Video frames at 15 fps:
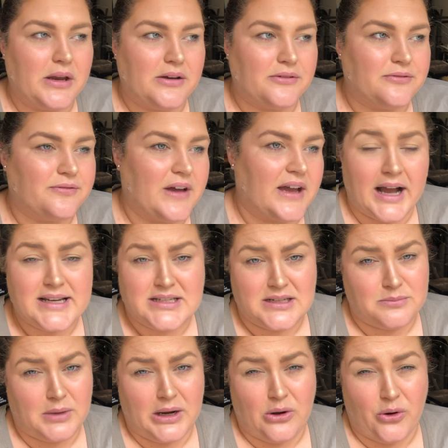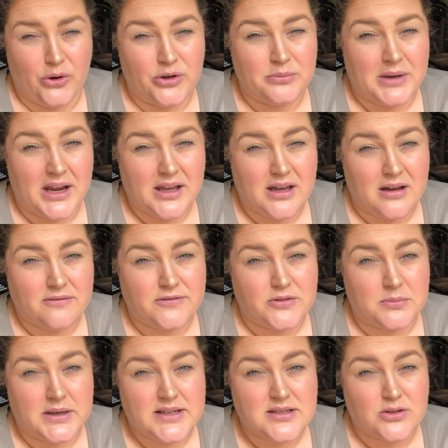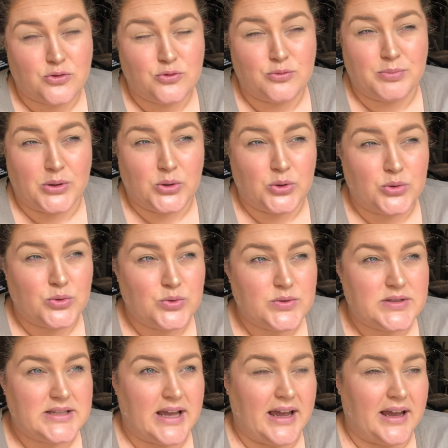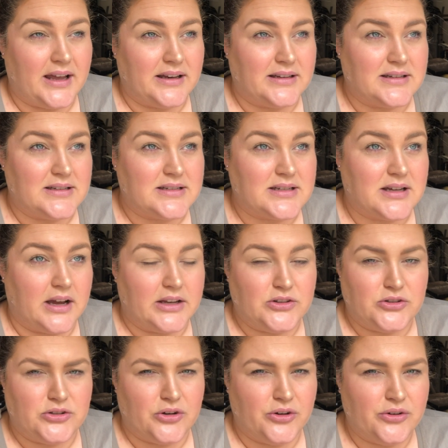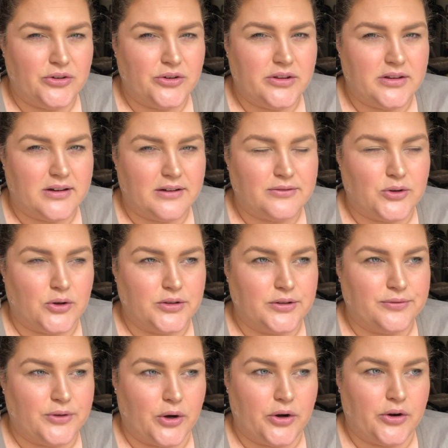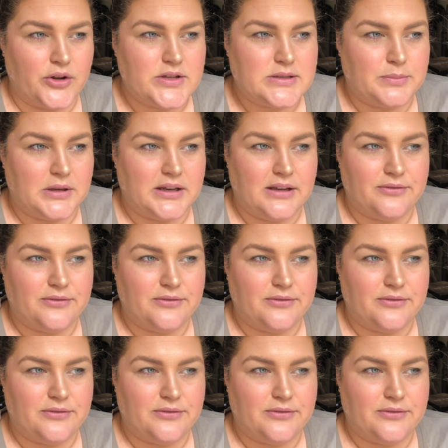In fact, I did my own makeup for my school balls, and I don't know that I've got the photos, but